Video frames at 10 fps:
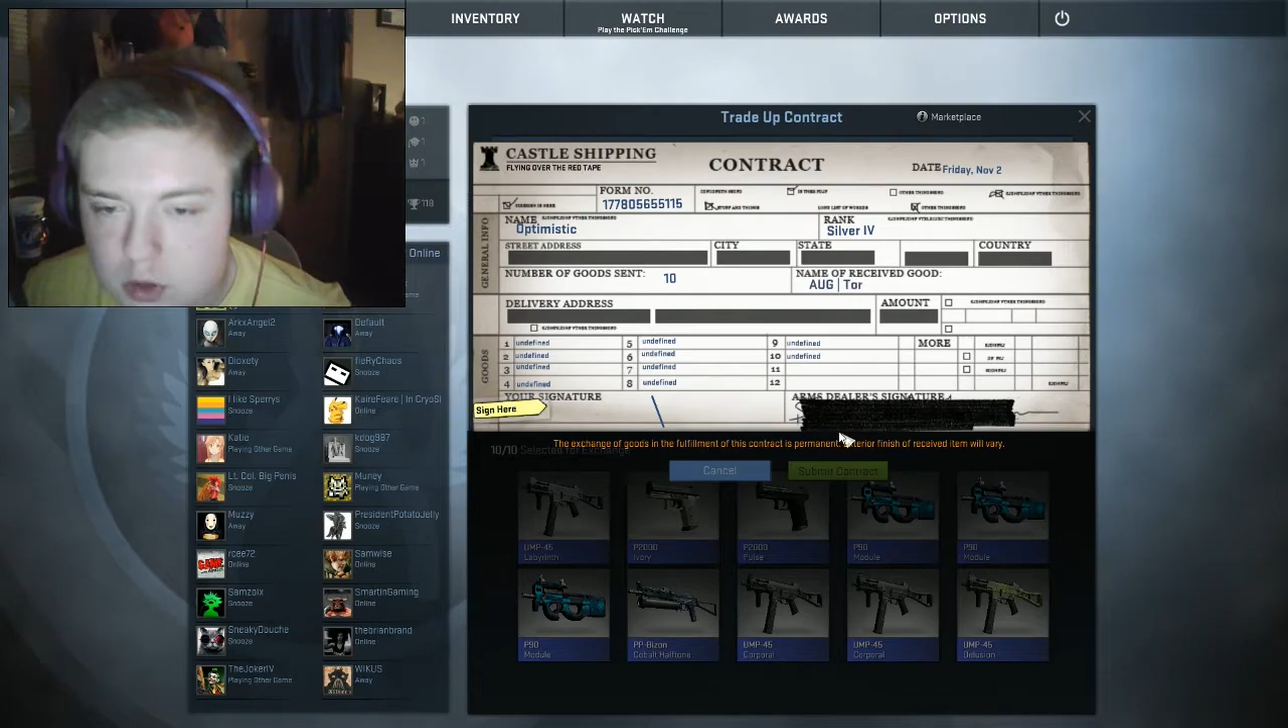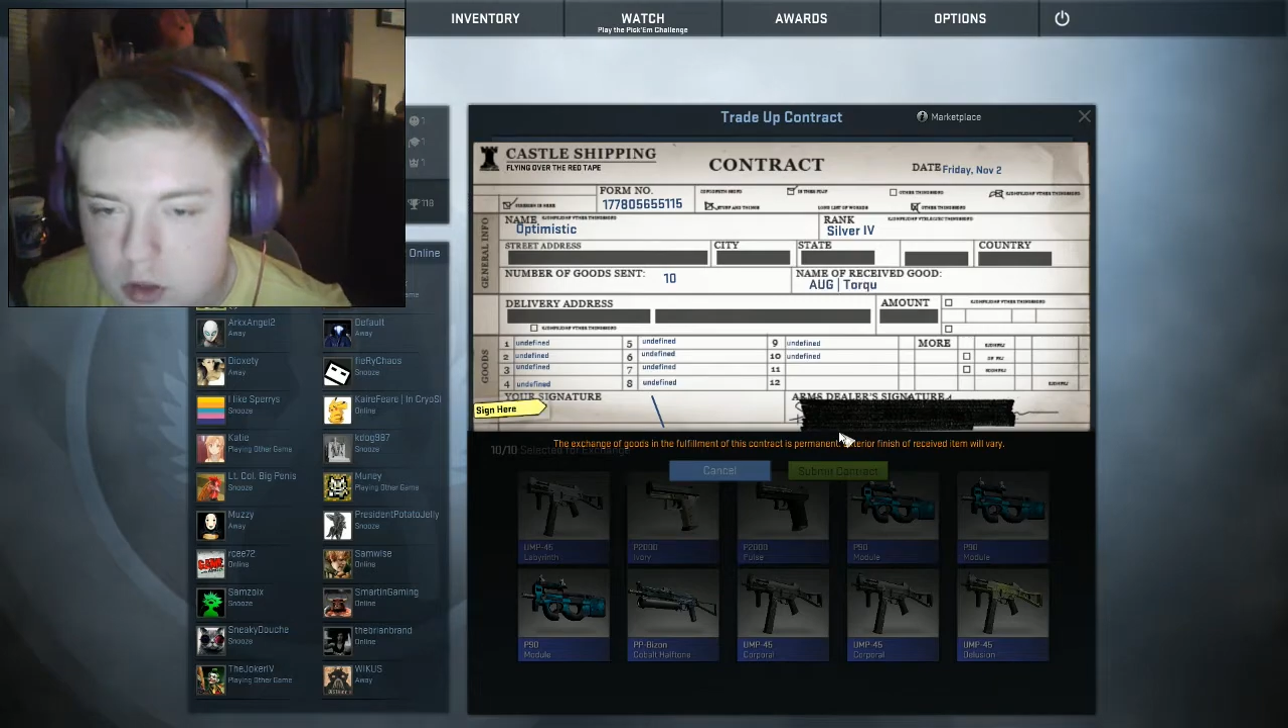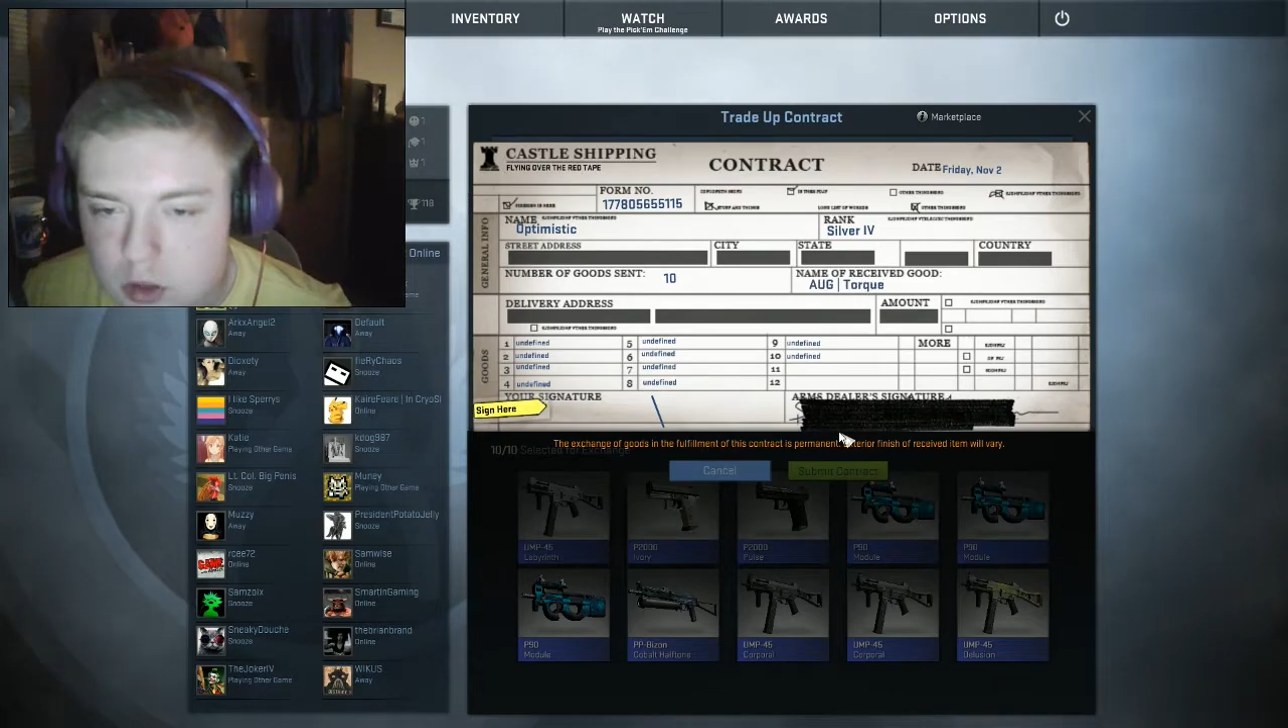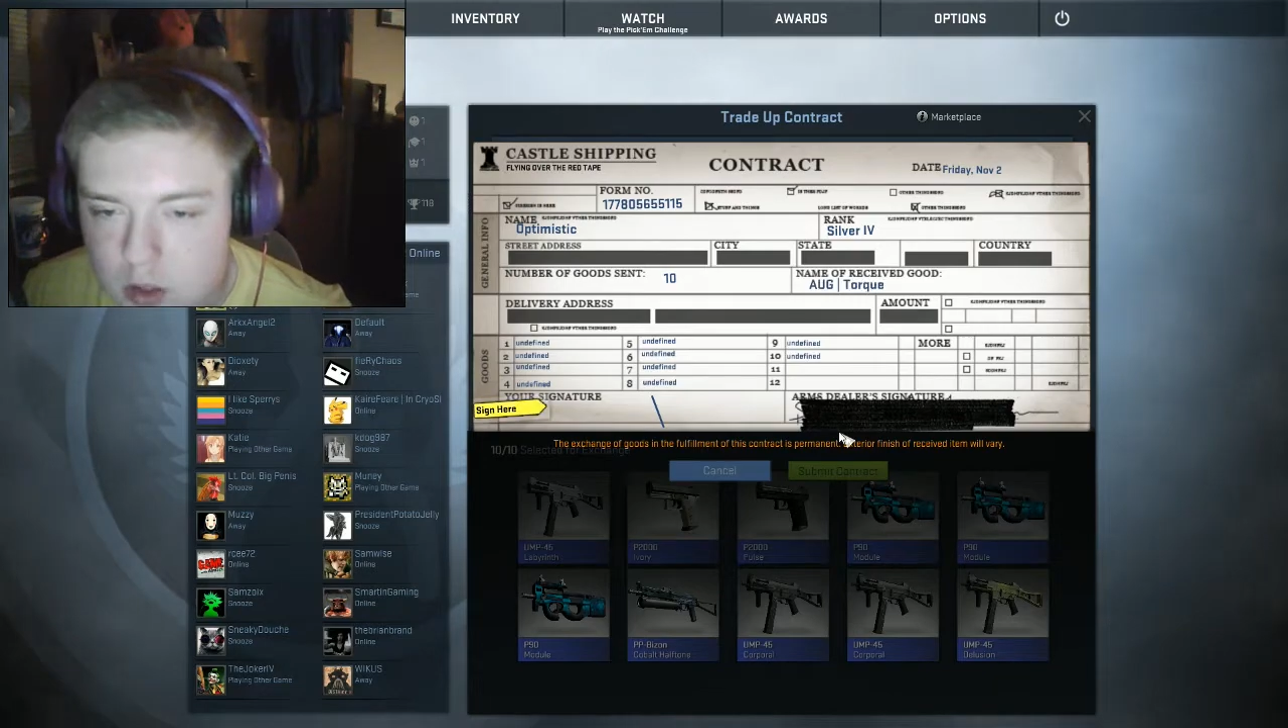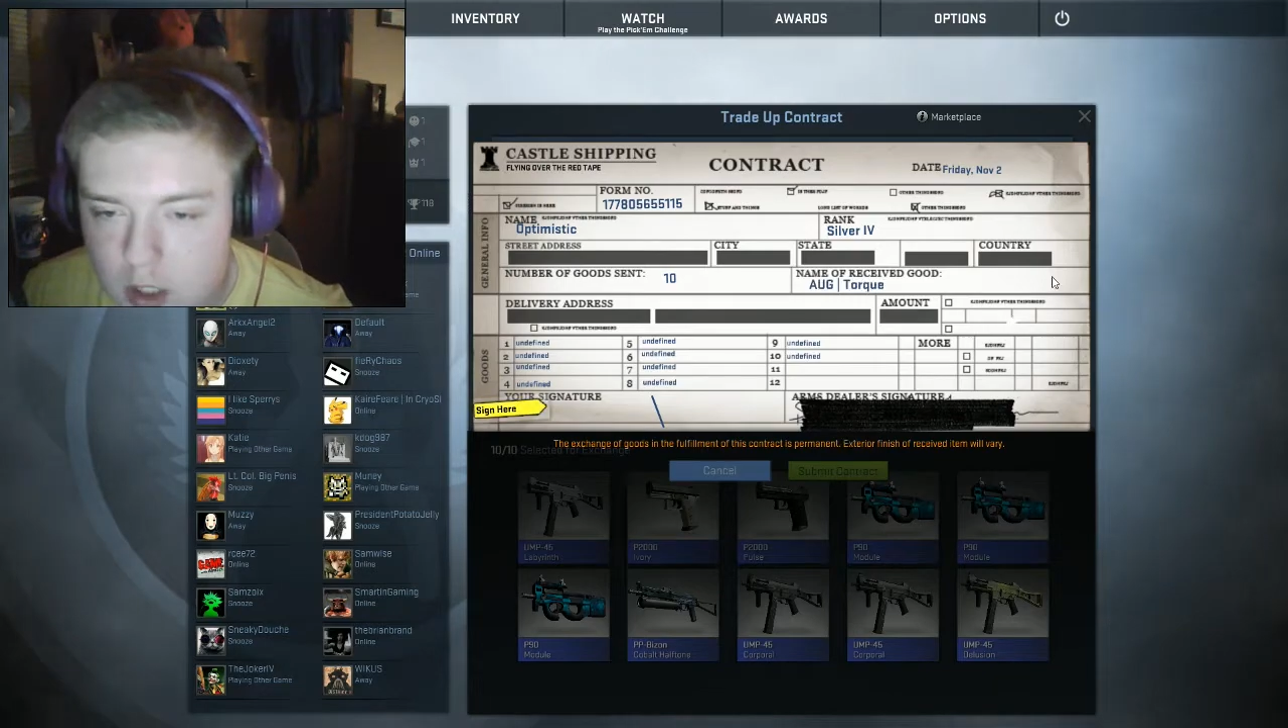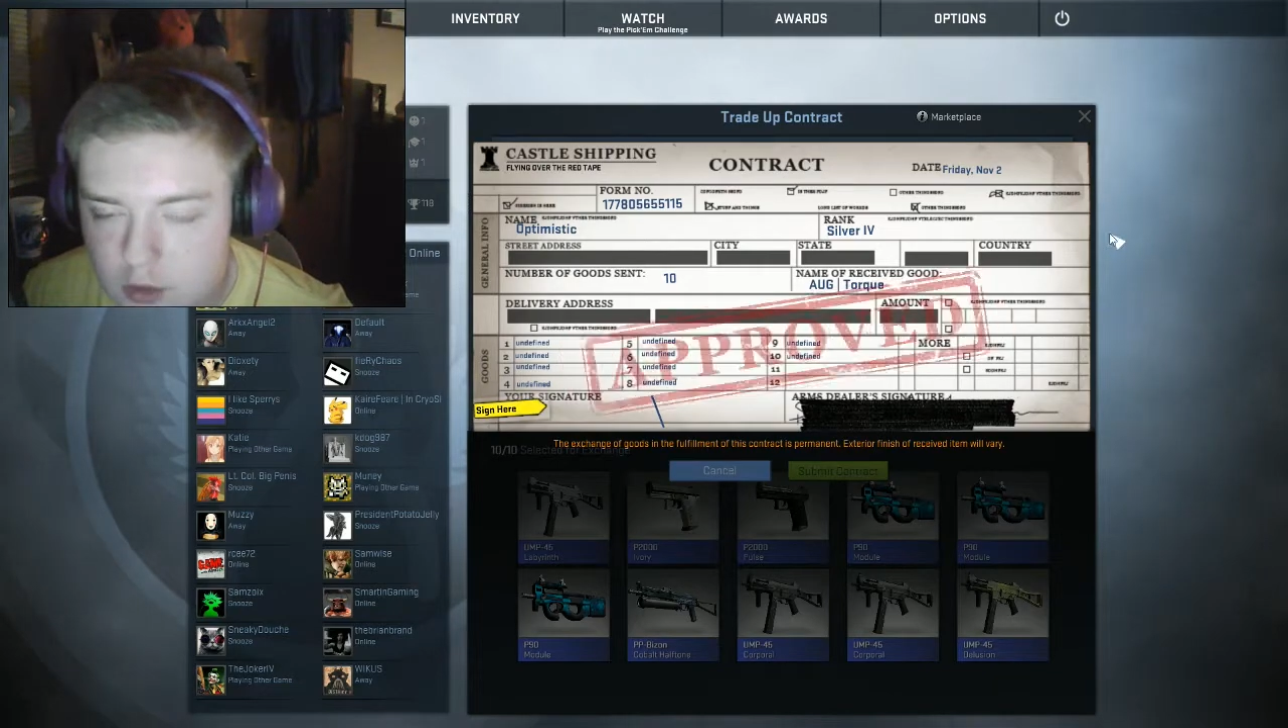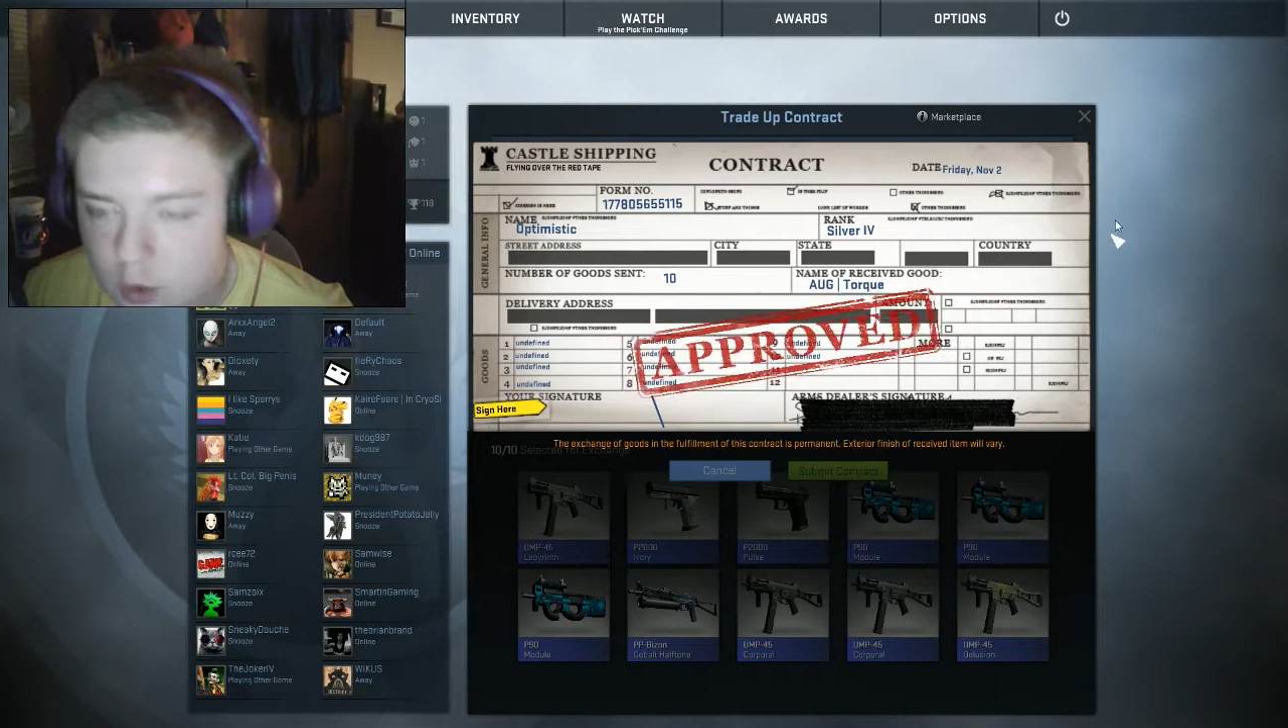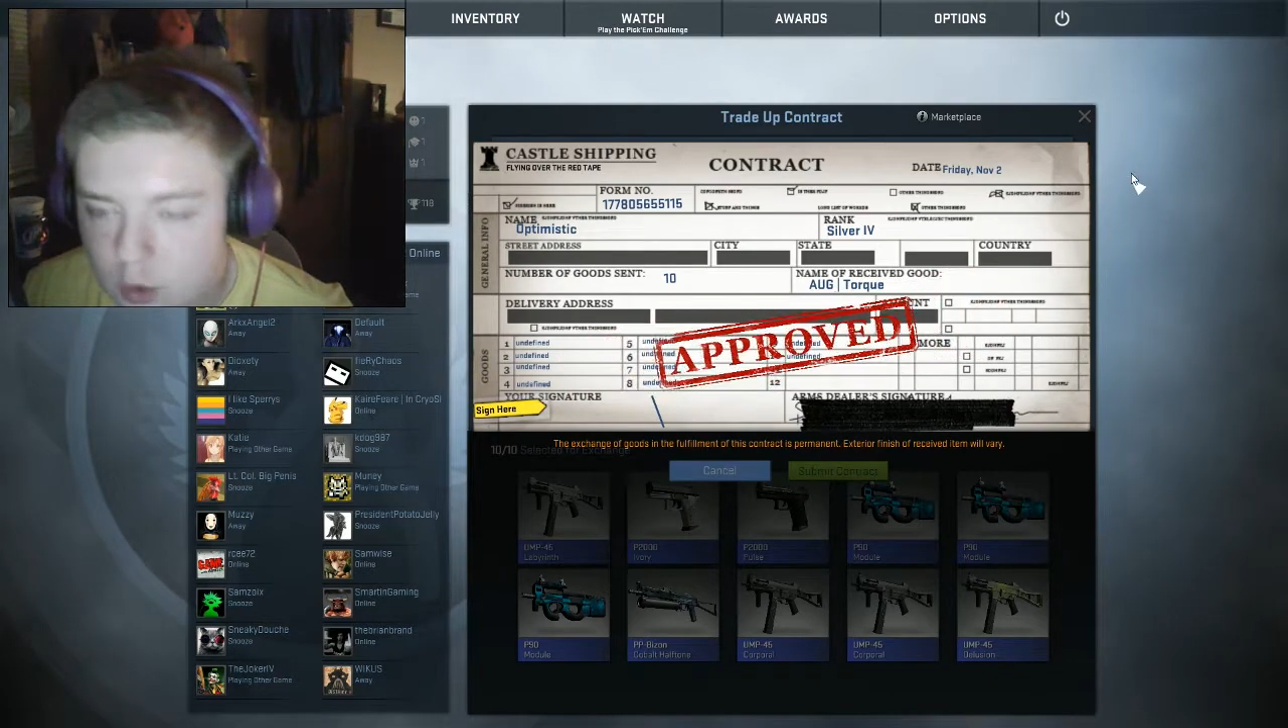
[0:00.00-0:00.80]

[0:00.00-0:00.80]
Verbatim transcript: Ogtork.